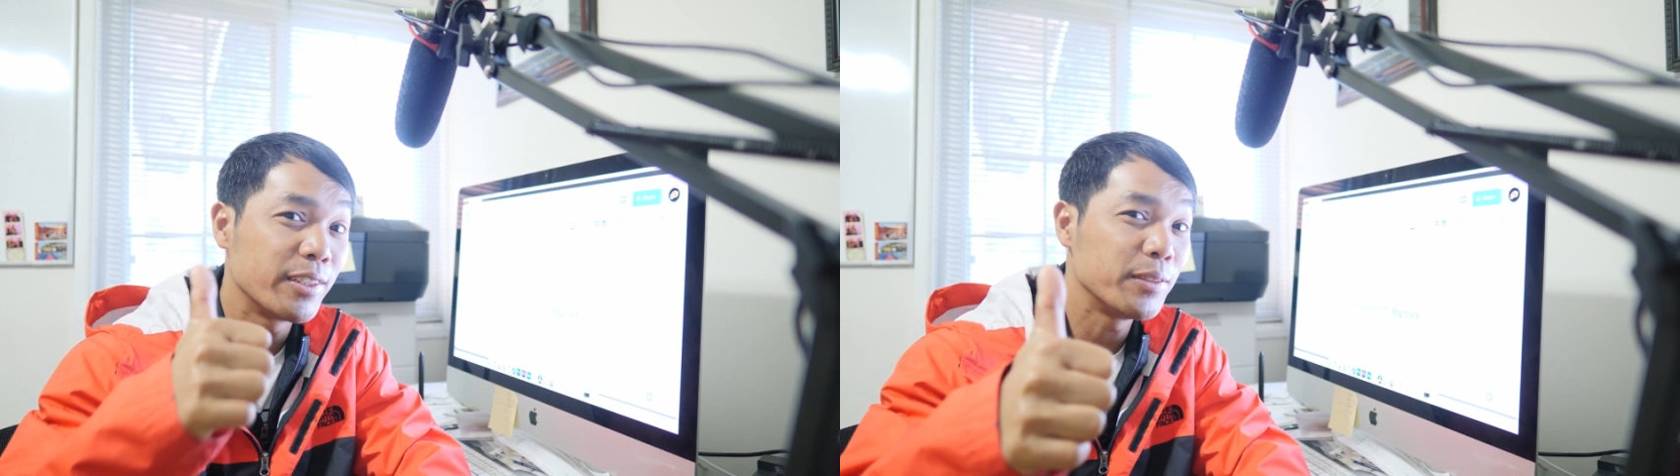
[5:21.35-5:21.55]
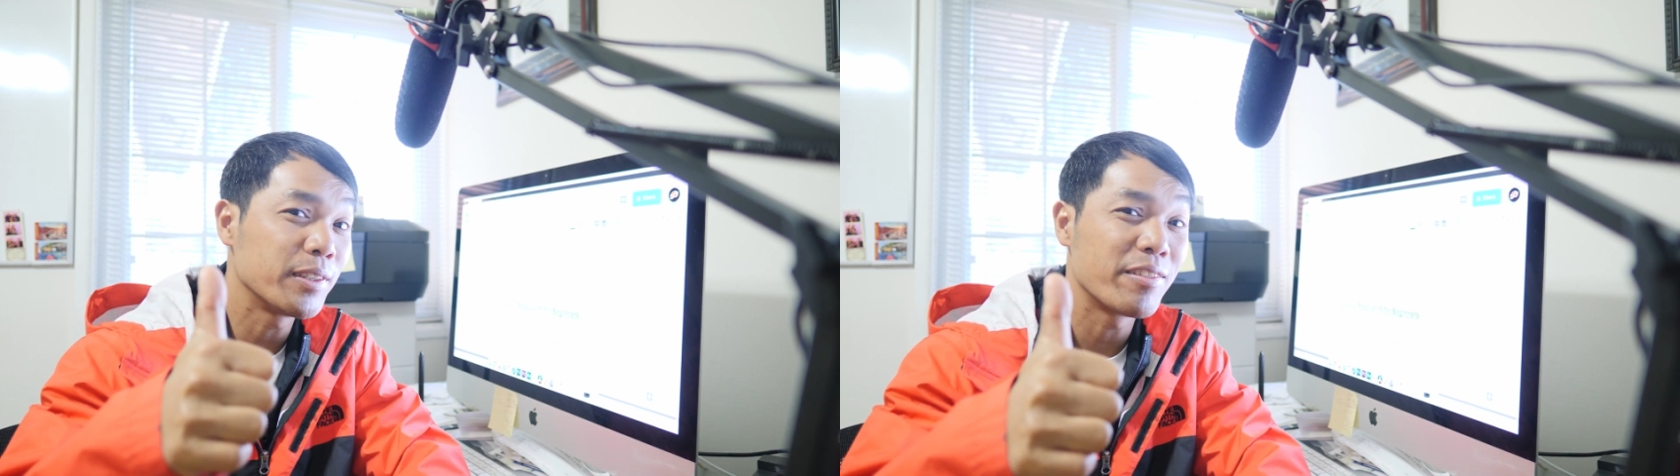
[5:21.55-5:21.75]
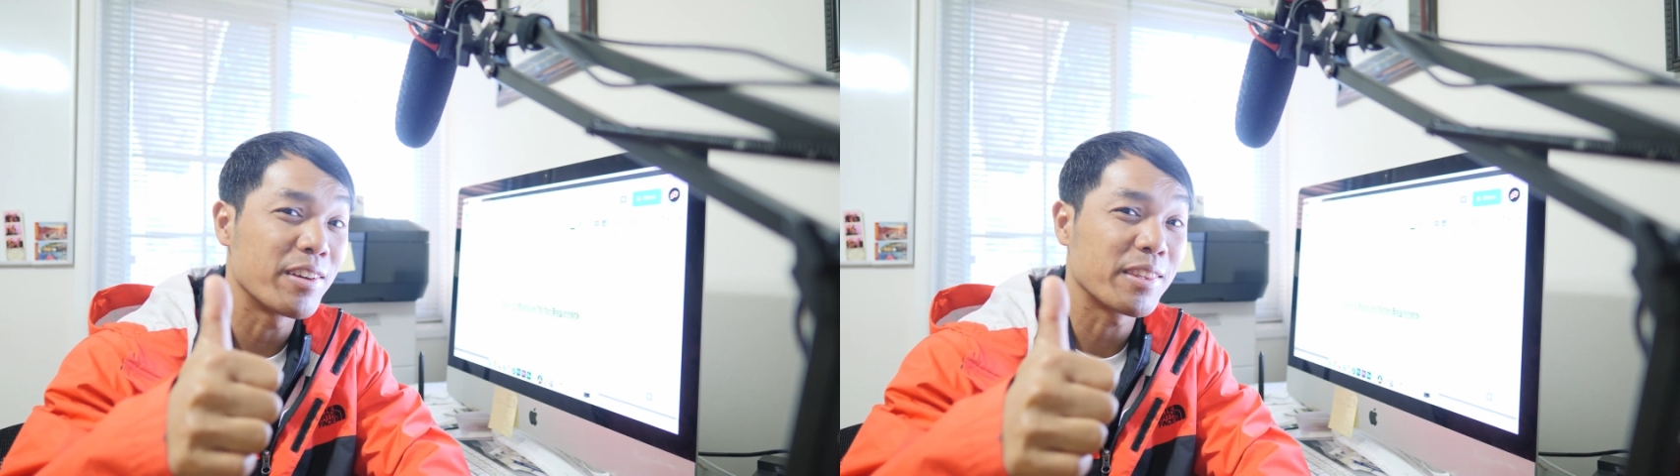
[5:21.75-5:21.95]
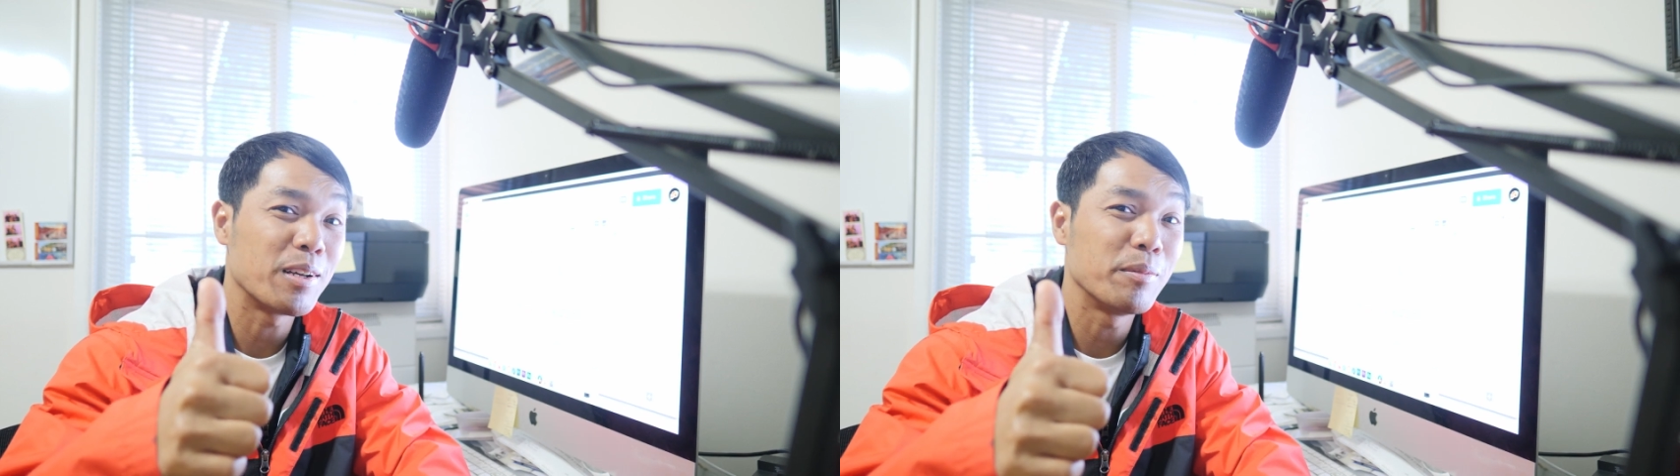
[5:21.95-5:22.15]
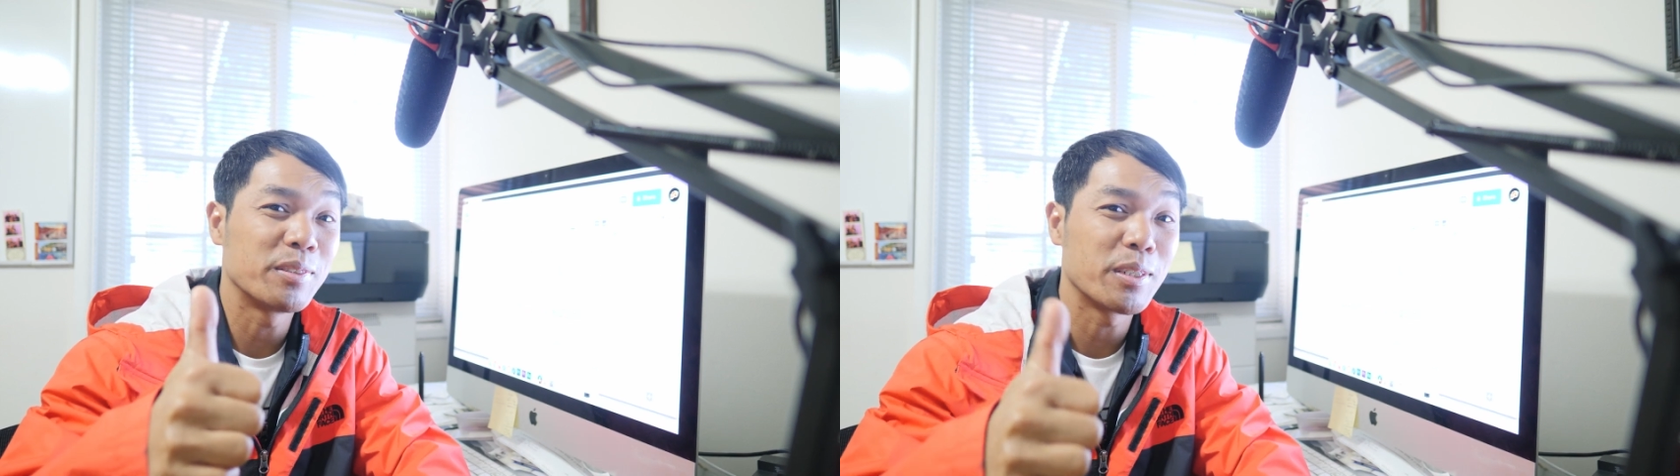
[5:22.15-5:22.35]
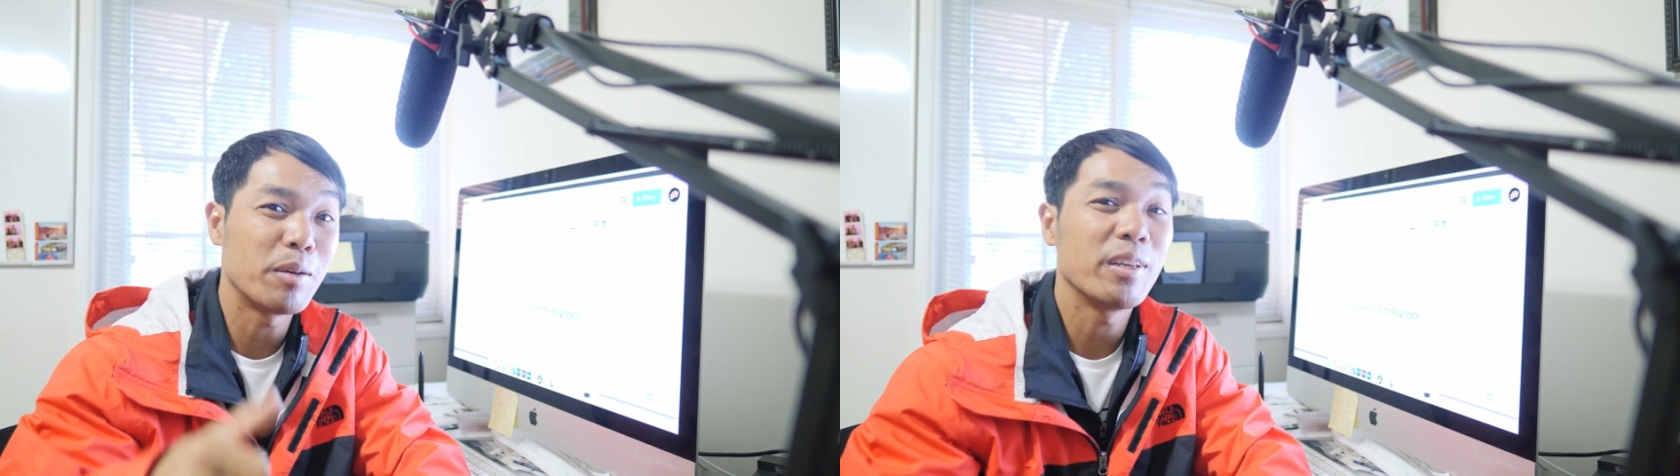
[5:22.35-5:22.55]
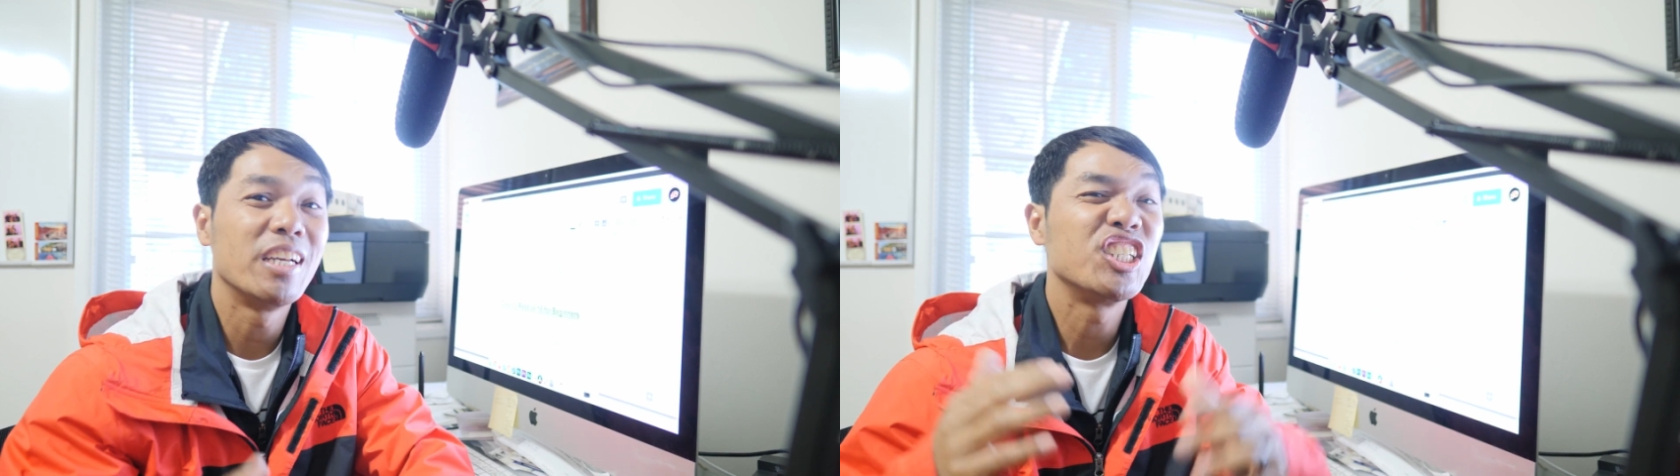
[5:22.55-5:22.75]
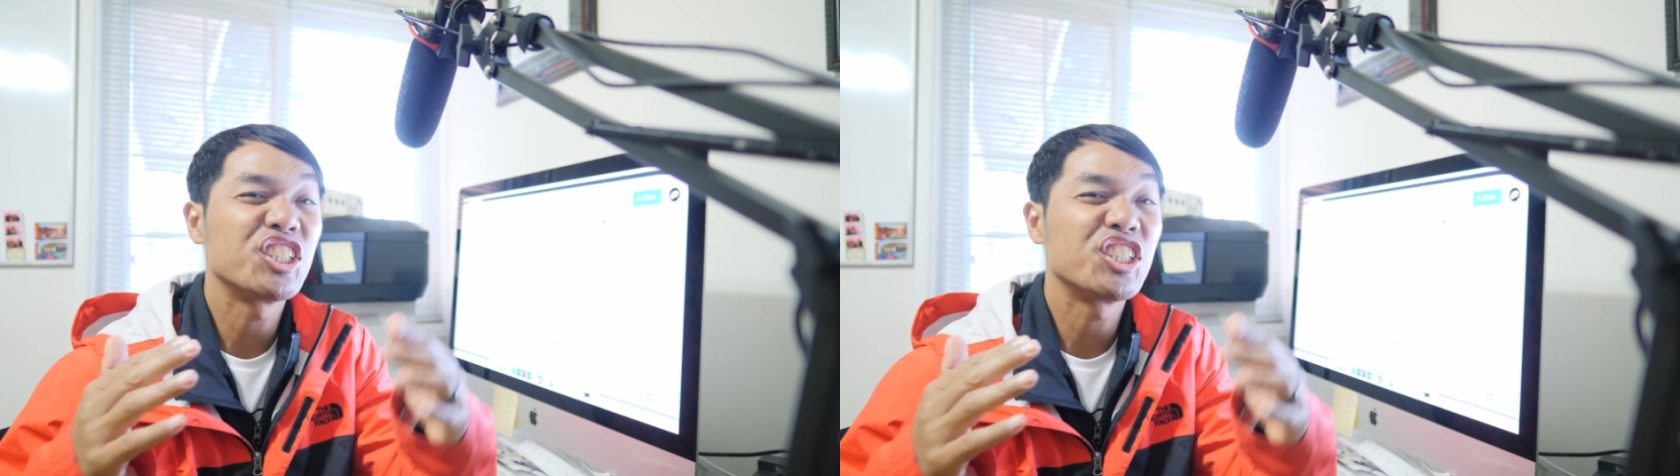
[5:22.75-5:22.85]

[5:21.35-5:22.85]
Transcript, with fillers: new, give it a thumbs up.